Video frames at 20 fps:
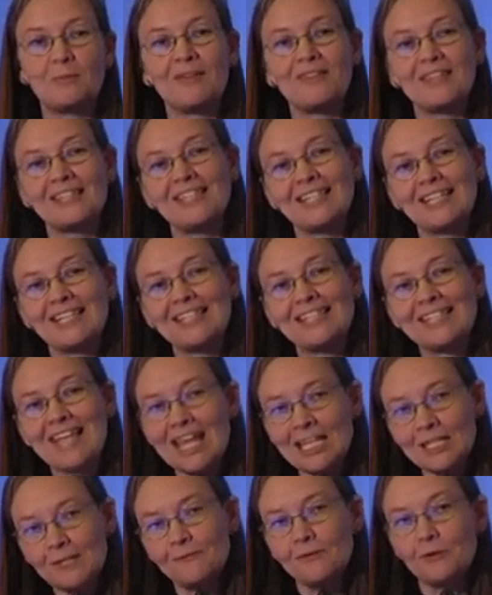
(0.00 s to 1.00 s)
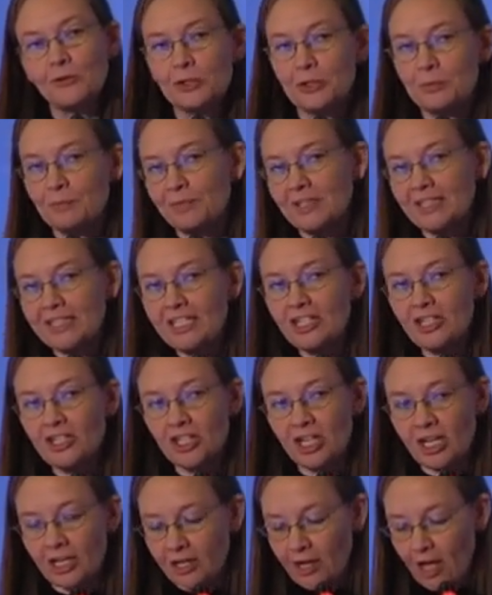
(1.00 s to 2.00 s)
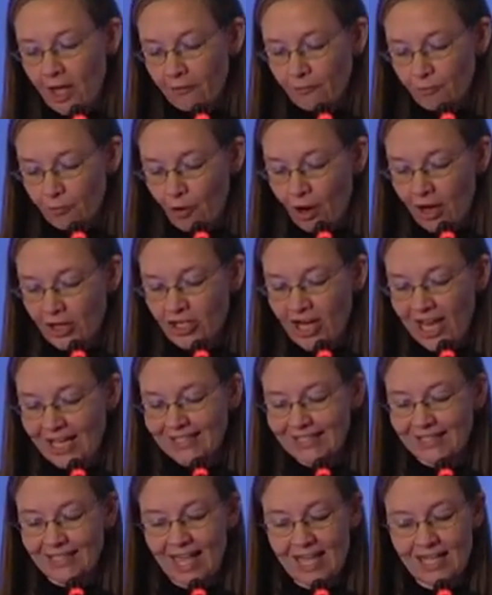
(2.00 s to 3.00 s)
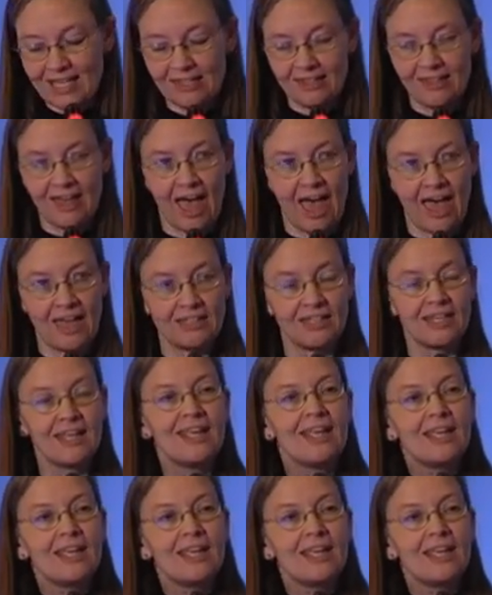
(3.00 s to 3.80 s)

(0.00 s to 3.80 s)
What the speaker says: but the successful completion of projects like that